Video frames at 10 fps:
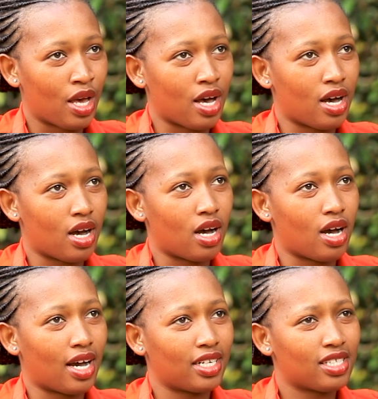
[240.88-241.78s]

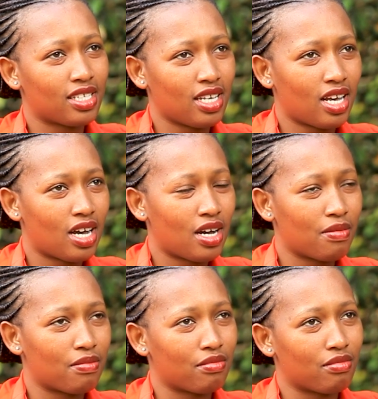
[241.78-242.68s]
I'd see her
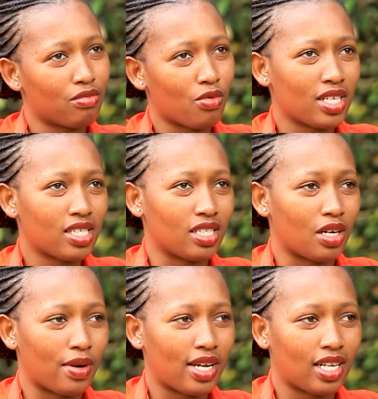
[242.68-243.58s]
once in a
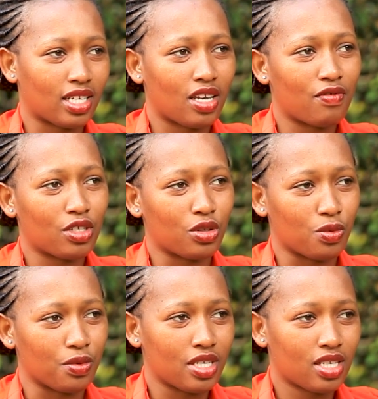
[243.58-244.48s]
while, like every 2
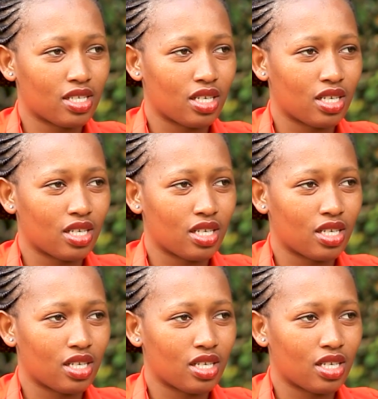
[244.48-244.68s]
weeks.